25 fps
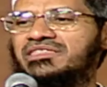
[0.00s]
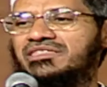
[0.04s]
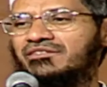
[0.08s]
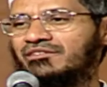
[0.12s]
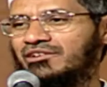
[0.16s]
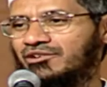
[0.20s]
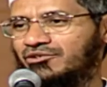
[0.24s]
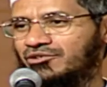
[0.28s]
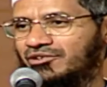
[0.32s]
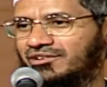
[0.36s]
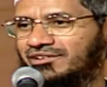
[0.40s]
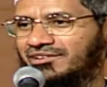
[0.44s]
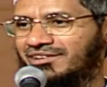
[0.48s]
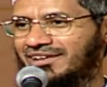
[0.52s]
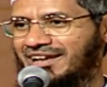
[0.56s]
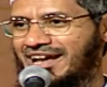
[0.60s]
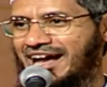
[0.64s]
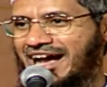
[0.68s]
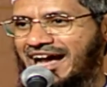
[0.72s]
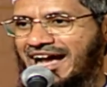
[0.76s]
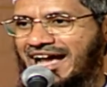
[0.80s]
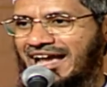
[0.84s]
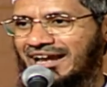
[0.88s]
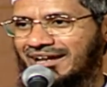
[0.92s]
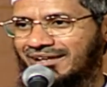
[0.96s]
civil code.
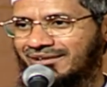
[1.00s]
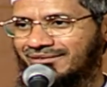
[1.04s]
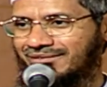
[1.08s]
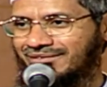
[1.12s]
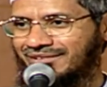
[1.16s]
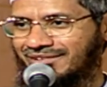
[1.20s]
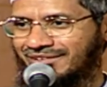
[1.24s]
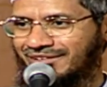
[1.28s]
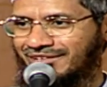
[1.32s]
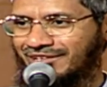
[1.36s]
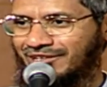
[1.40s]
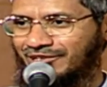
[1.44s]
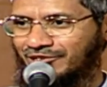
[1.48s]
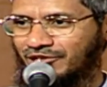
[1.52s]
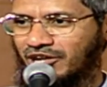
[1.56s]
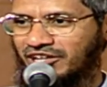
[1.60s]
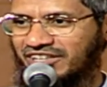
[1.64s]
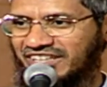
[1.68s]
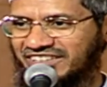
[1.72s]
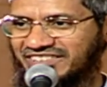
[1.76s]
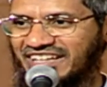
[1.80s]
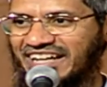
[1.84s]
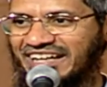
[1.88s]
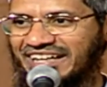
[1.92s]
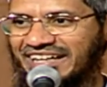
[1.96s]
I,
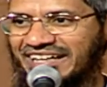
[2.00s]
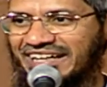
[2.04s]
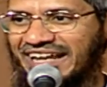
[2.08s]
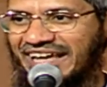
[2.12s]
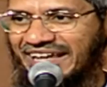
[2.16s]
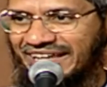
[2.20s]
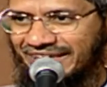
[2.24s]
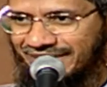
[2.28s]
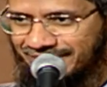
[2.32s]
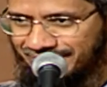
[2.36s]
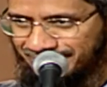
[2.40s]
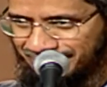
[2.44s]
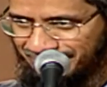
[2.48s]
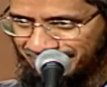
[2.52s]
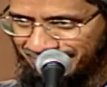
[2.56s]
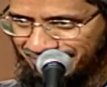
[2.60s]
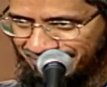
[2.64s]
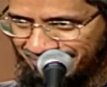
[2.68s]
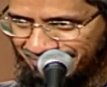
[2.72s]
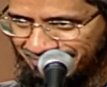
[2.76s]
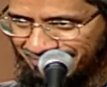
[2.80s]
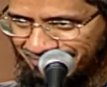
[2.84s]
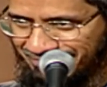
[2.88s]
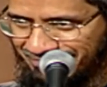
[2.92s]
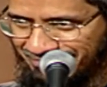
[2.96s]
Dr. Zakir Naik,
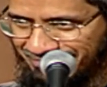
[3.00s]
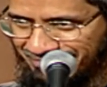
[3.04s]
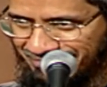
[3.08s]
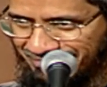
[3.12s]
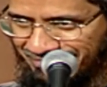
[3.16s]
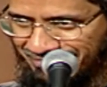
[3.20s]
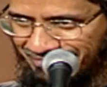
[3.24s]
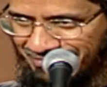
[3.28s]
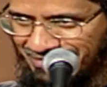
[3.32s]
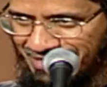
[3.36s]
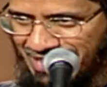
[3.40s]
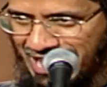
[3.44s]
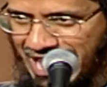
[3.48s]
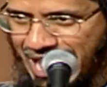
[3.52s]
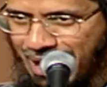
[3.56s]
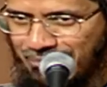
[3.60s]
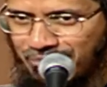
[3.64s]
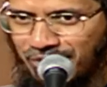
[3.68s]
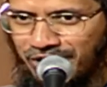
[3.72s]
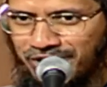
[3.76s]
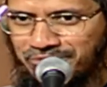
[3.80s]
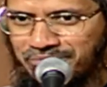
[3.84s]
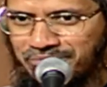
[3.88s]
I'm not